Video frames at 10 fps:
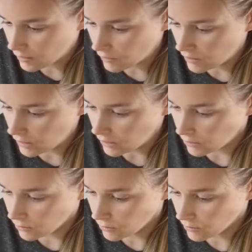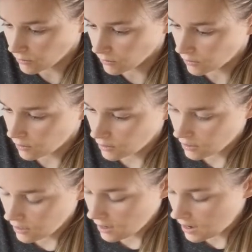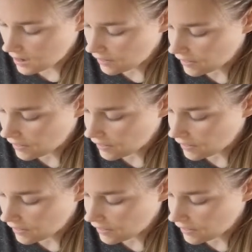of the needles, and